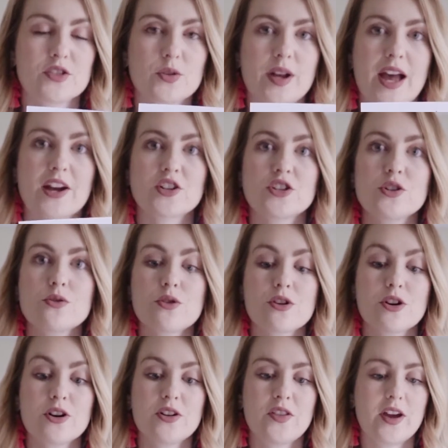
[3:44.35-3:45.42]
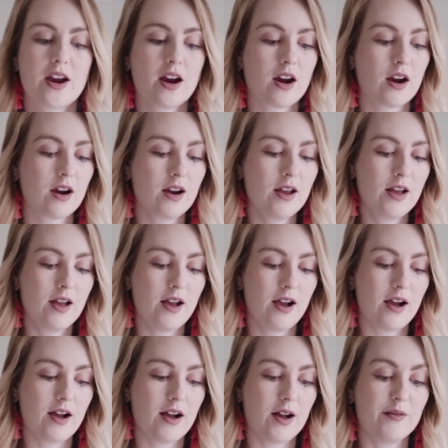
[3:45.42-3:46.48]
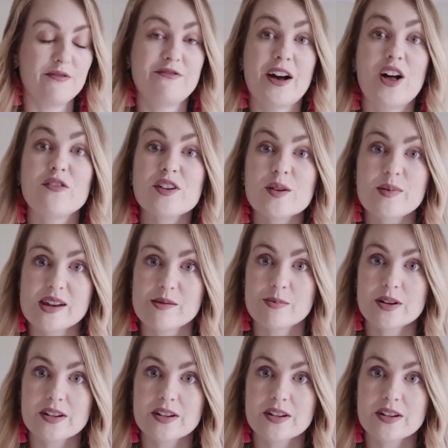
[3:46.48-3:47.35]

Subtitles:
So I actually ordered their velvet paper.